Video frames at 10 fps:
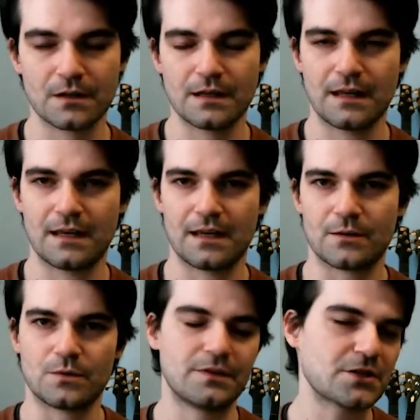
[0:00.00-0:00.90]

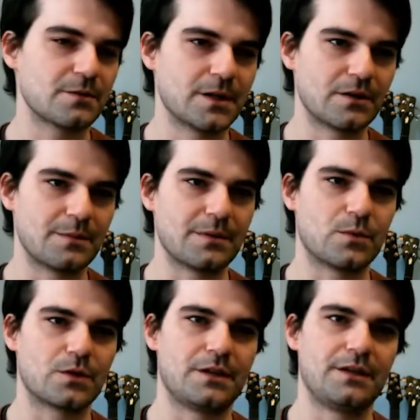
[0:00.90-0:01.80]
we'll flesh them out a bit
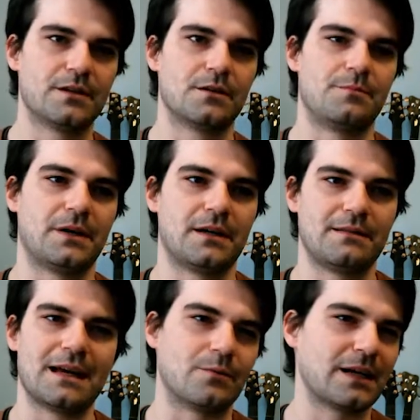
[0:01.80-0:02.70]
more here,
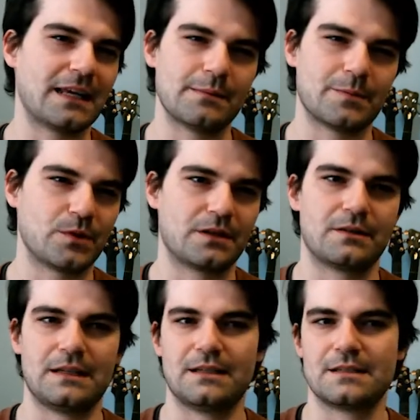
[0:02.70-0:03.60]
but yeah, what I came up with
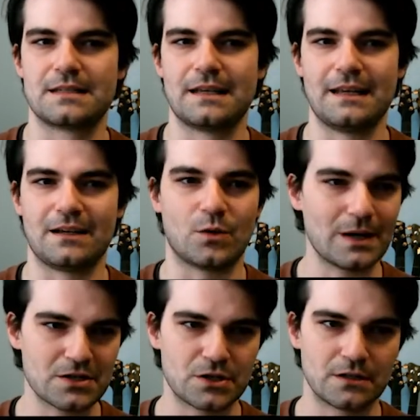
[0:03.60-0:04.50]
is a
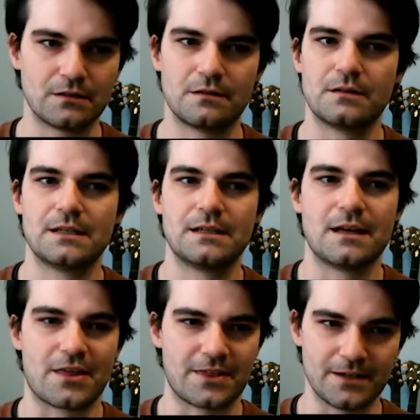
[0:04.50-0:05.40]
question,
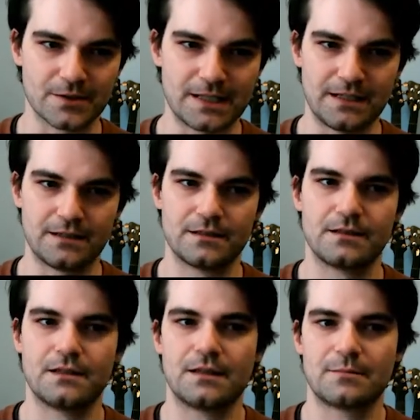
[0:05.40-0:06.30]
a theory,
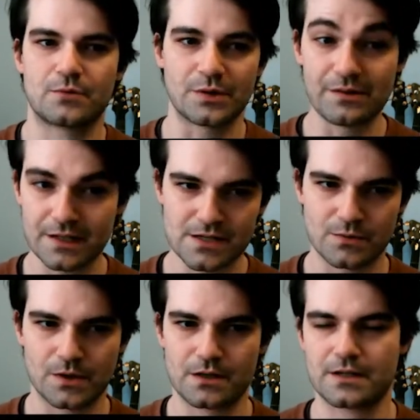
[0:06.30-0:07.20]
previous
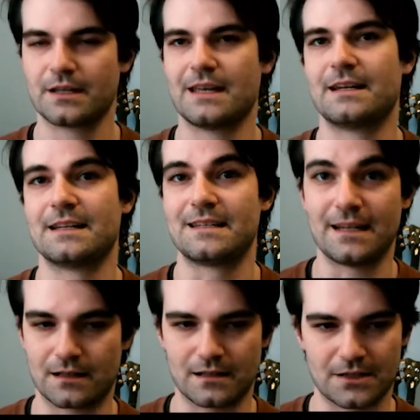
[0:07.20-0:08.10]
work, and a
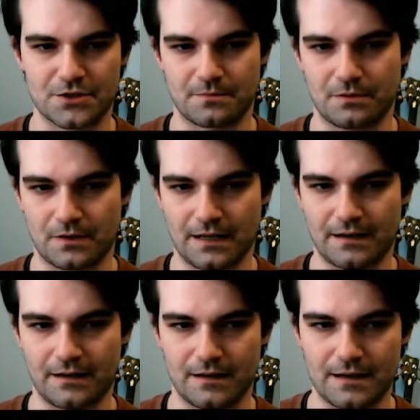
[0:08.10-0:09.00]
data collection
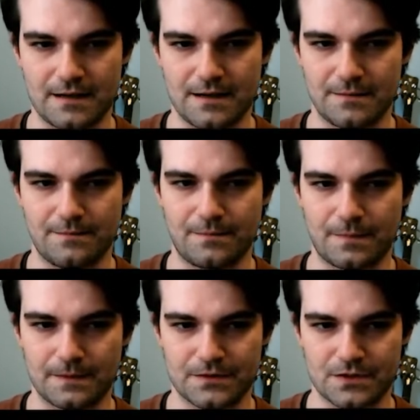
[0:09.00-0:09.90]
plan.
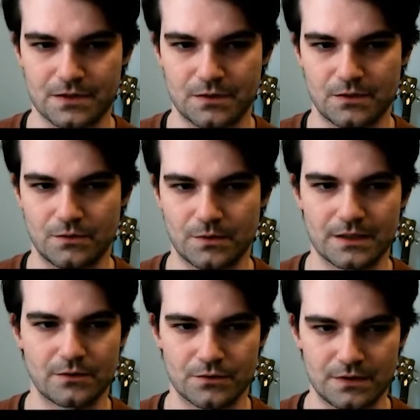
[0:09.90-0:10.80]
So we're
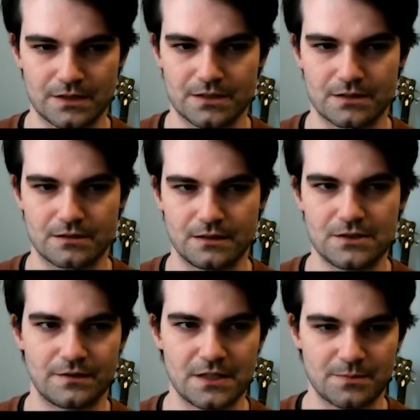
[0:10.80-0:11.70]
going to go through
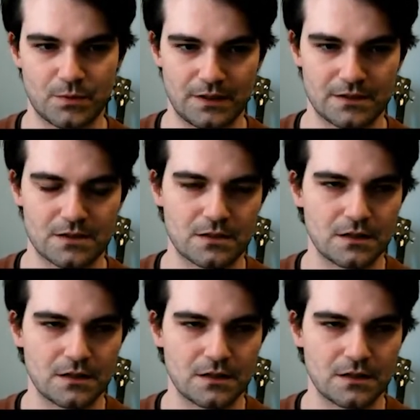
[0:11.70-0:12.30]
each of these points.